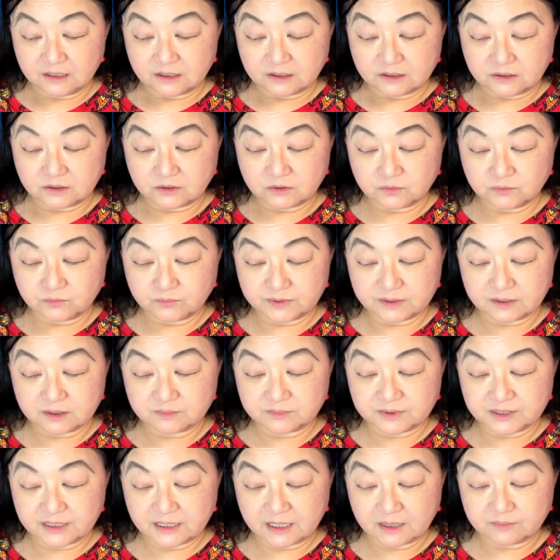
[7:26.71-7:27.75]
You will
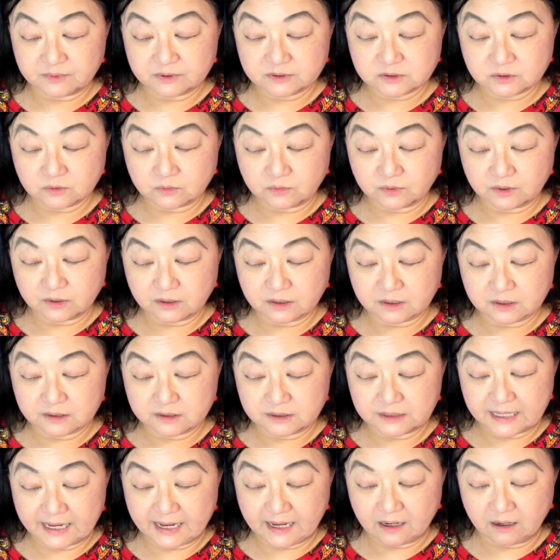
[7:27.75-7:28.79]
be able to work
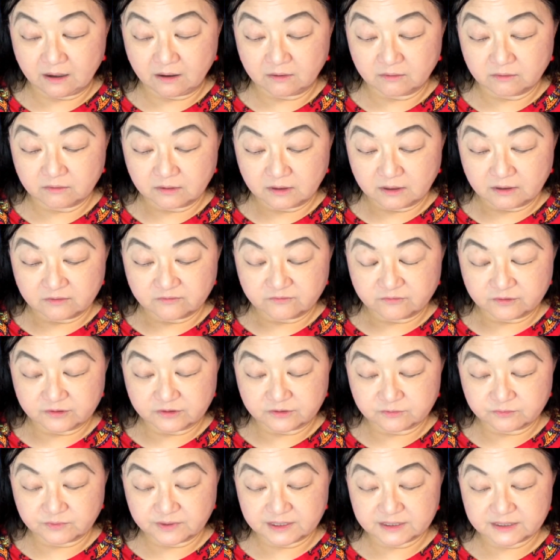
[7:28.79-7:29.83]
now for
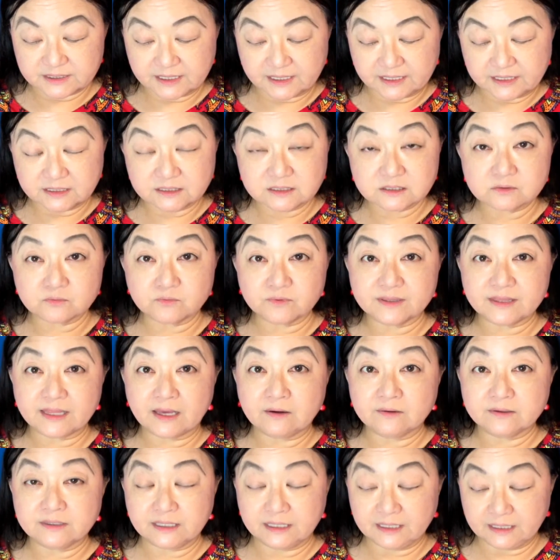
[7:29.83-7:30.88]
3 days
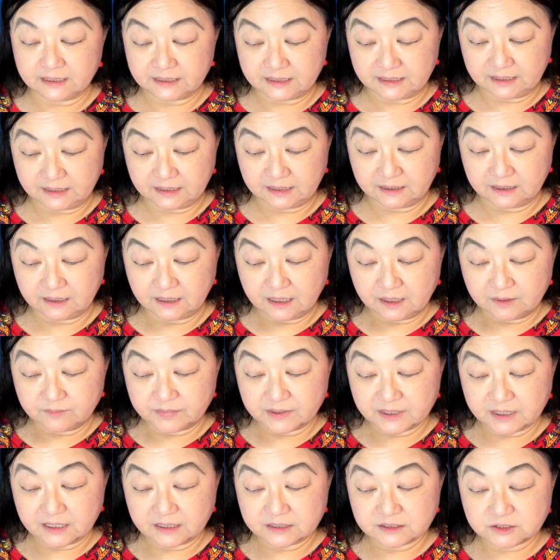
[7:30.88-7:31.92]
without eating,
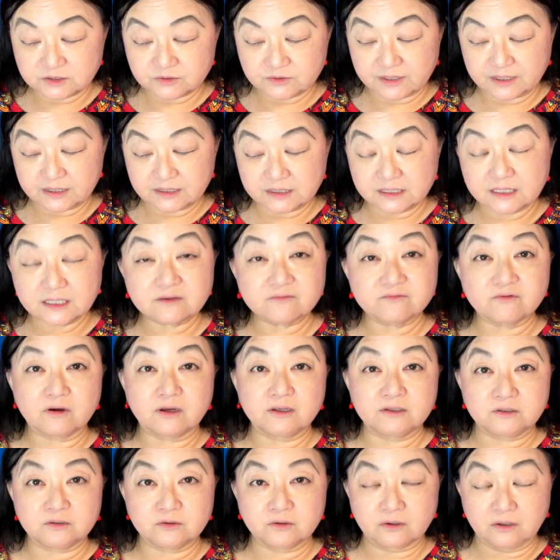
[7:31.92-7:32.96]
because you can live
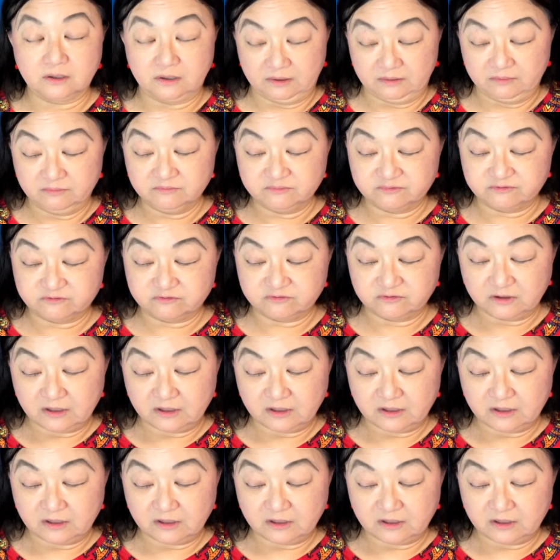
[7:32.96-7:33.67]
on your humph,